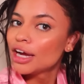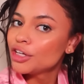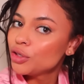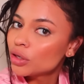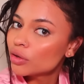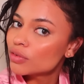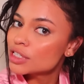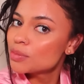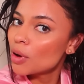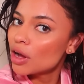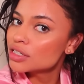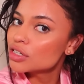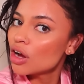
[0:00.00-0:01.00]
And you can
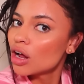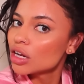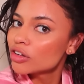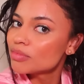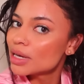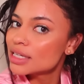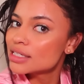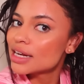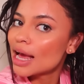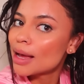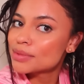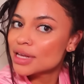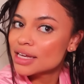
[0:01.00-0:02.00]
respond to all of my
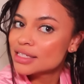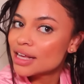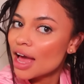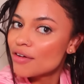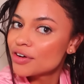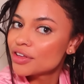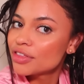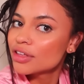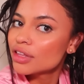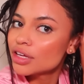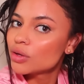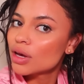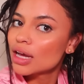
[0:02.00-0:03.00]
snaps. I see everything
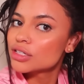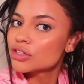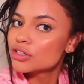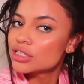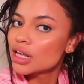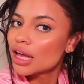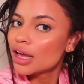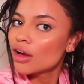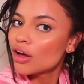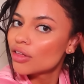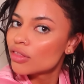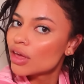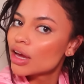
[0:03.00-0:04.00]
that you guys are saying
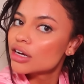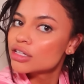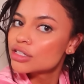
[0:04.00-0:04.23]
on there.